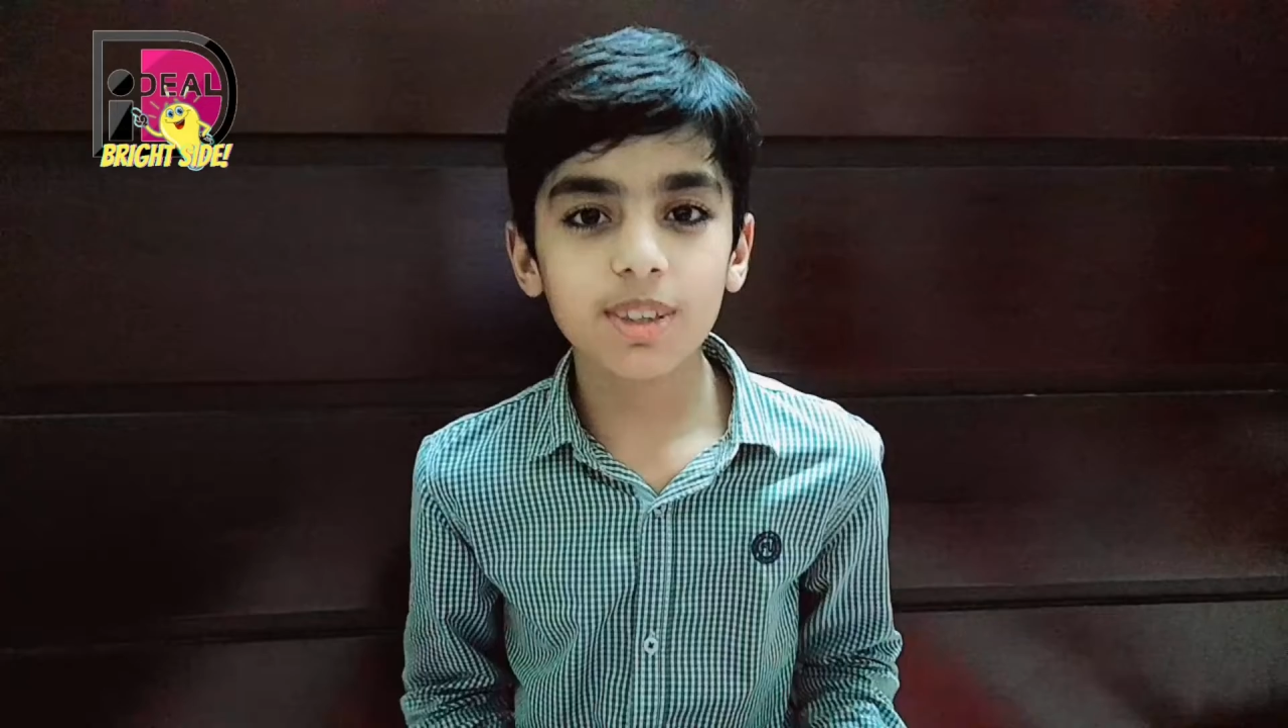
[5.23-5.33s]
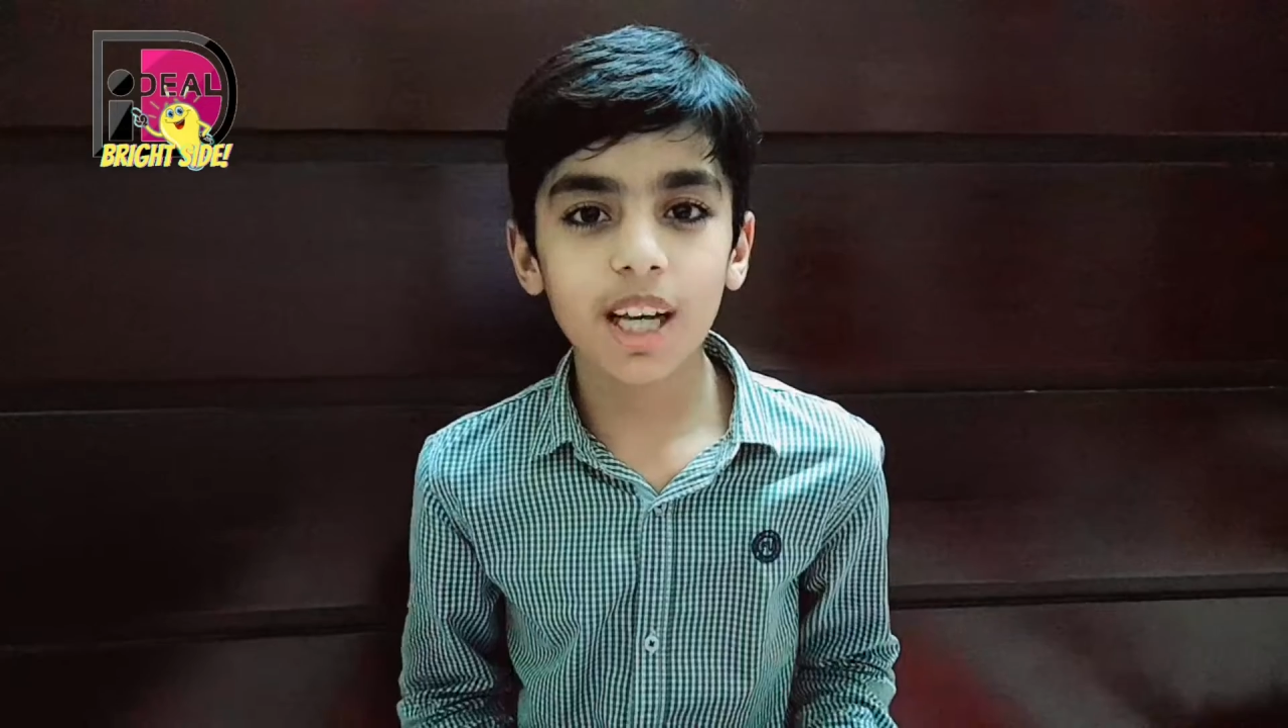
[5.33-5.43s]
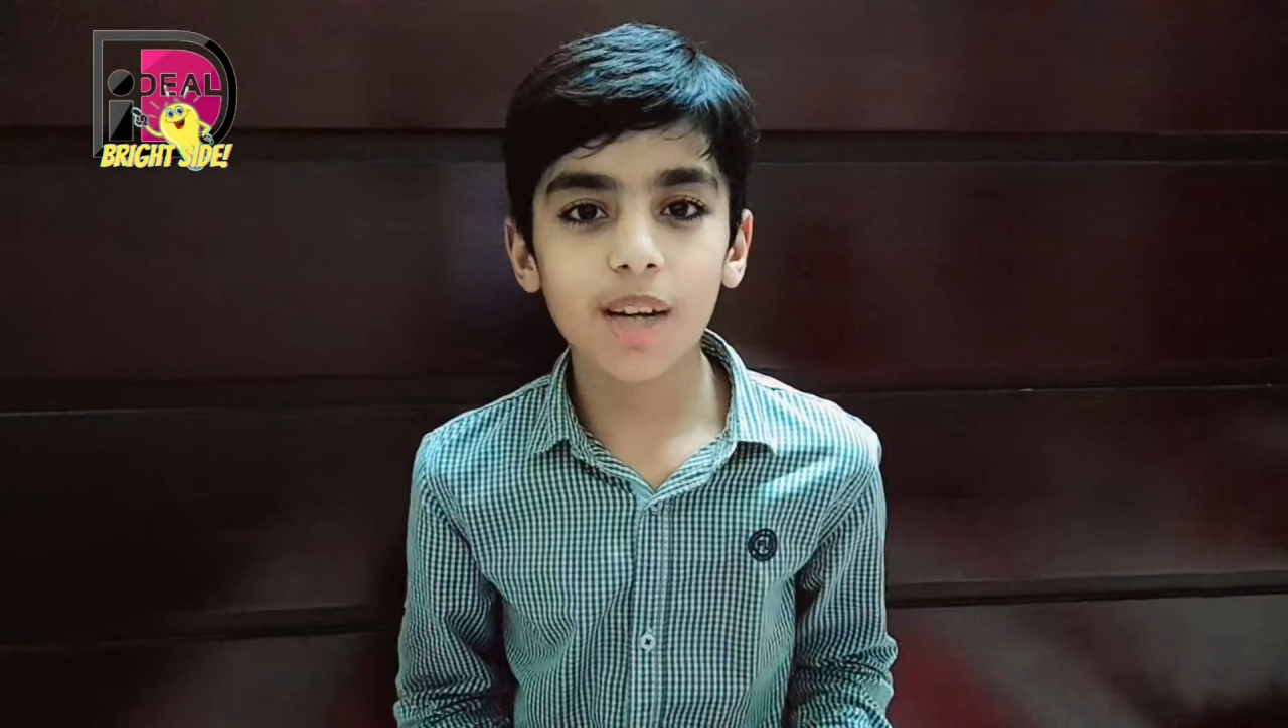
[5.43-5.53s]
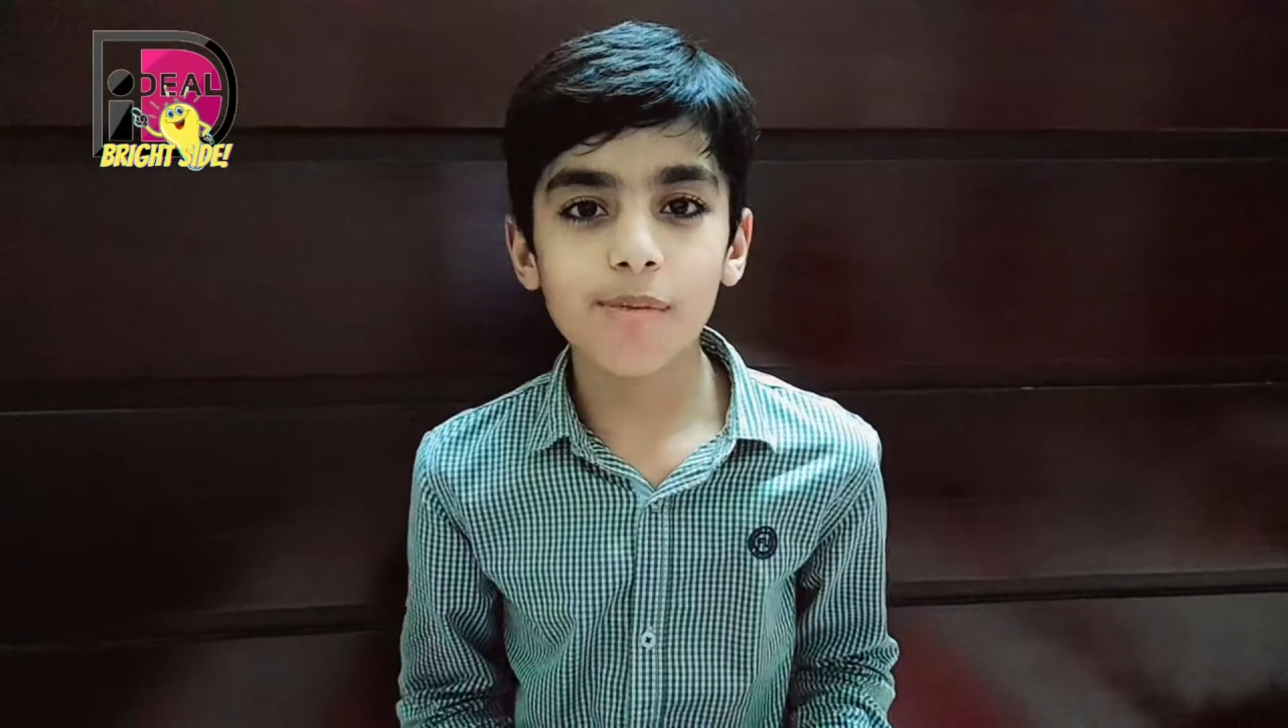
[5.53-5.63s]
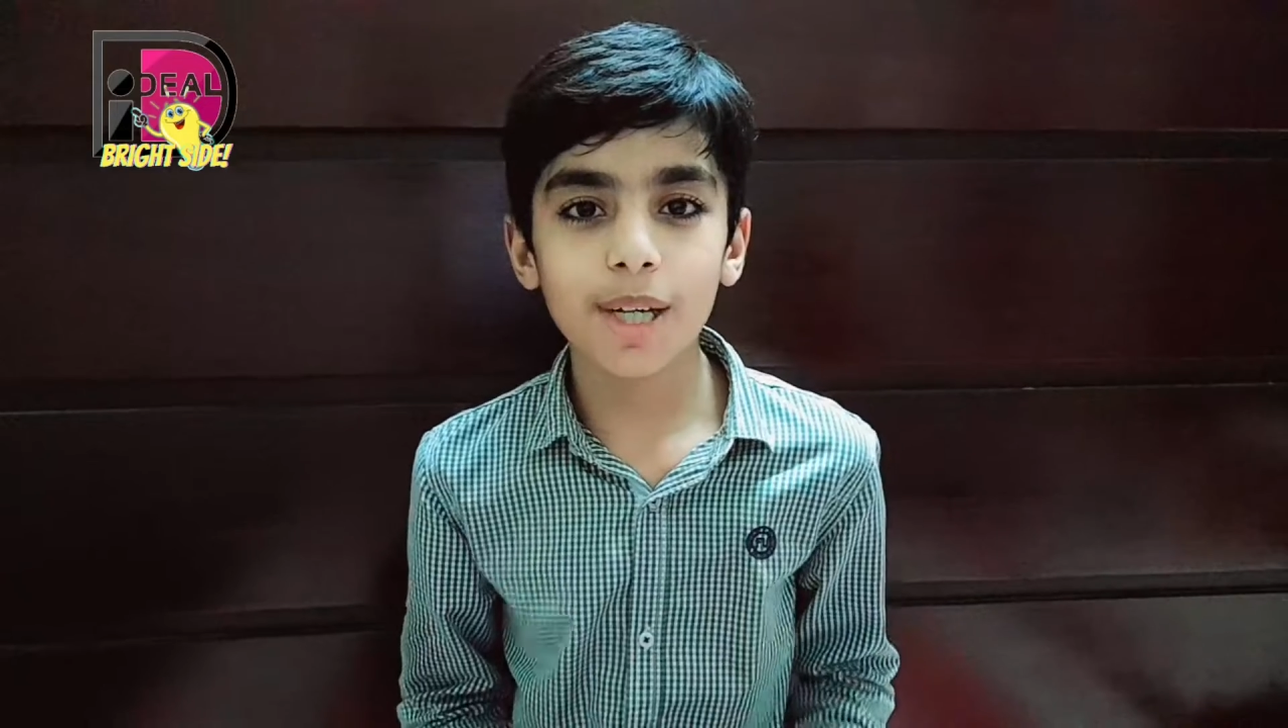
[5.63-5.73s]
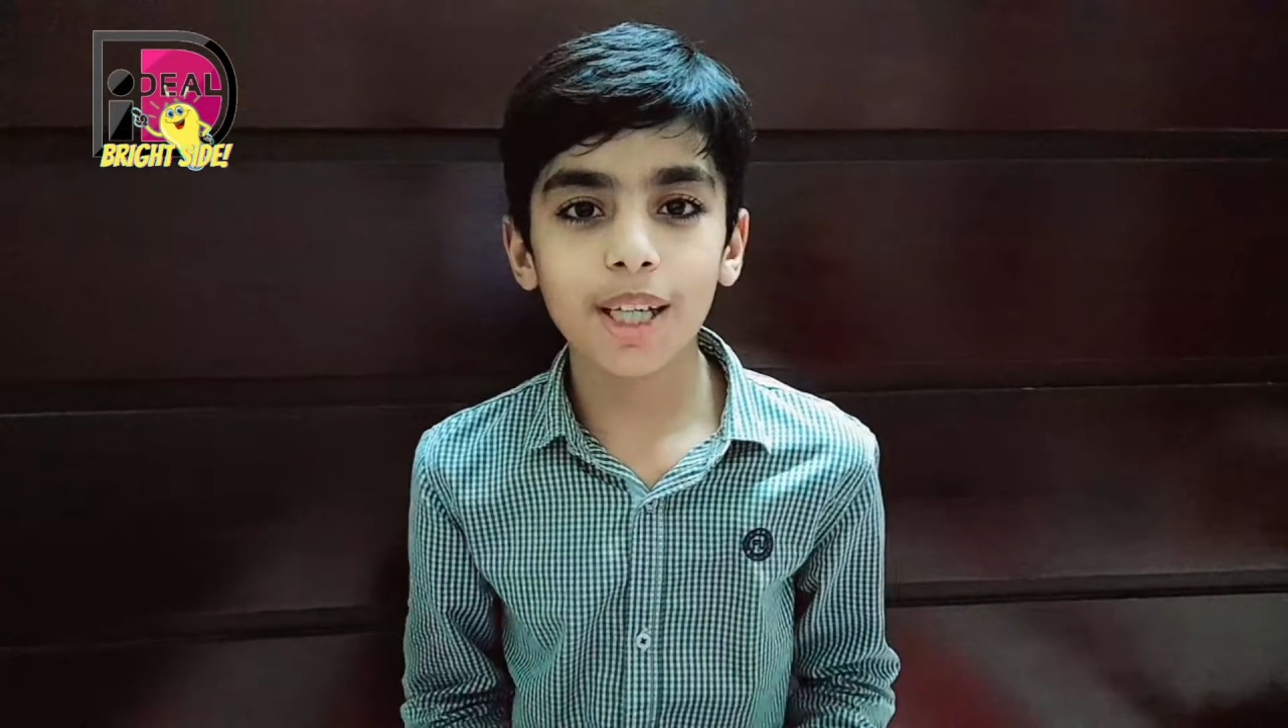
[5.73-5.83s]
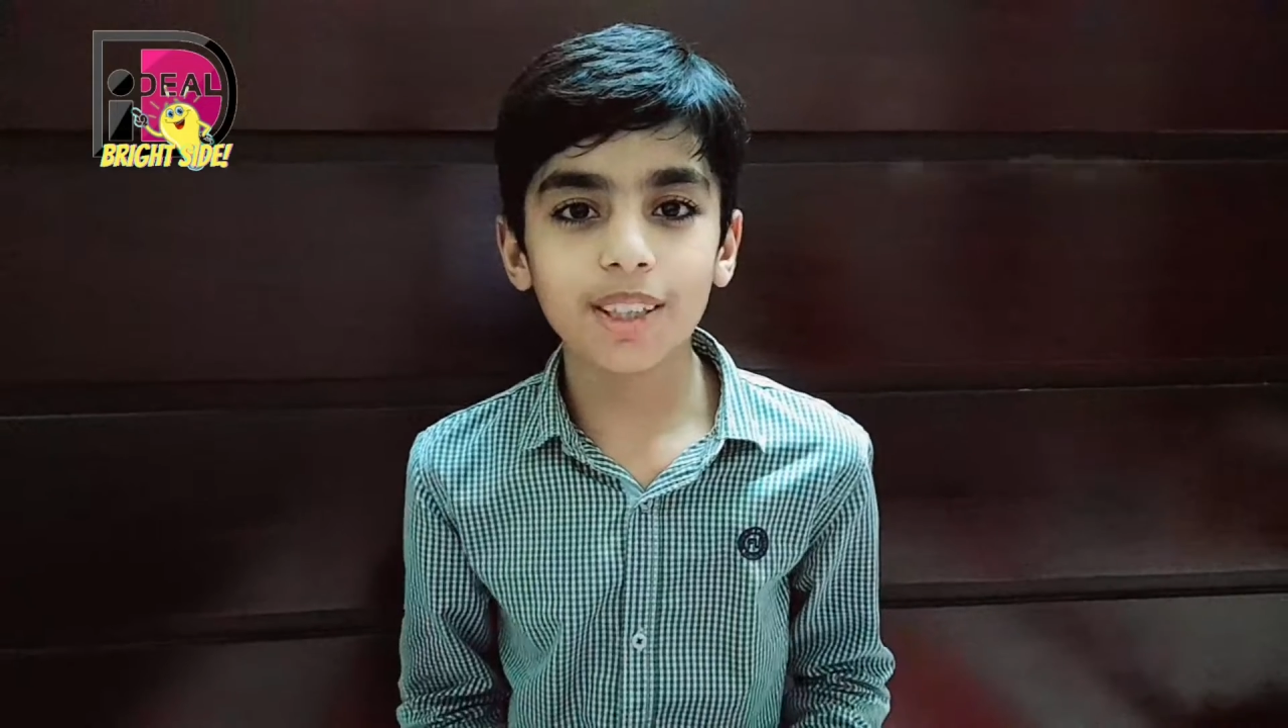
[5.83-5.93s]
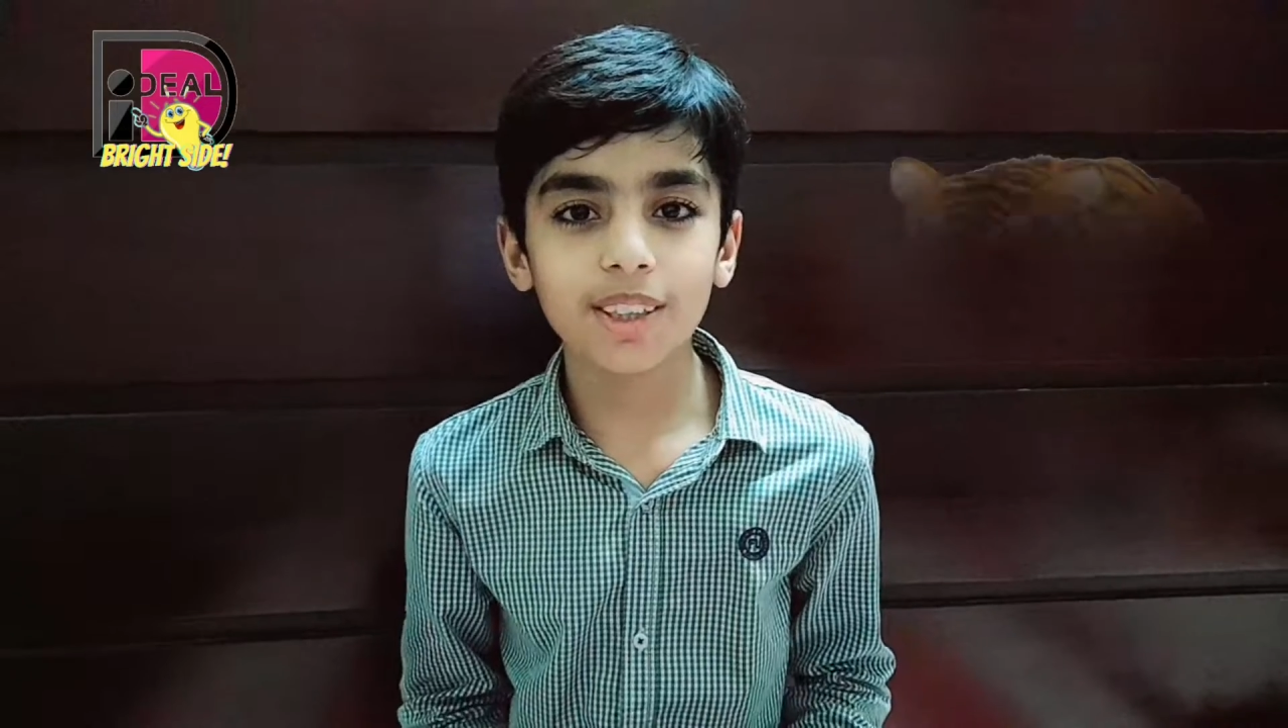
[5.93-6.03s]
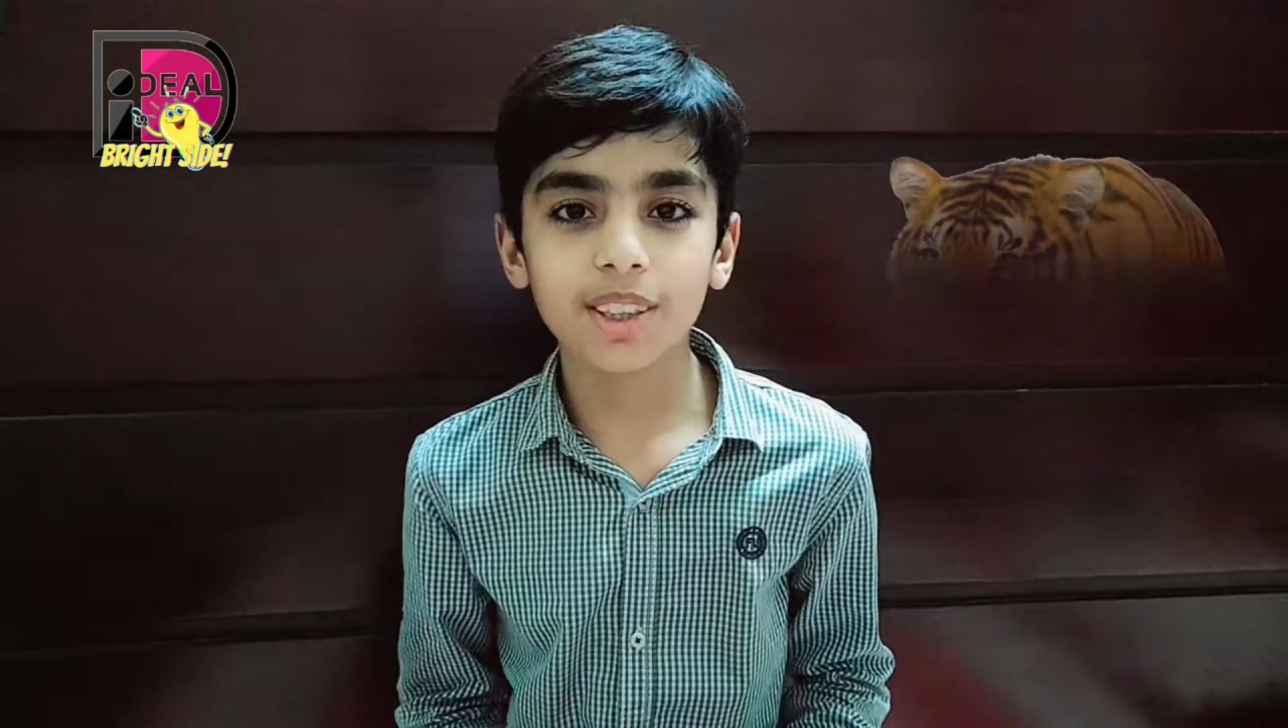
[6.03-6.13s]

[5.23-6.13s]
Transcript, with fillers: celebrate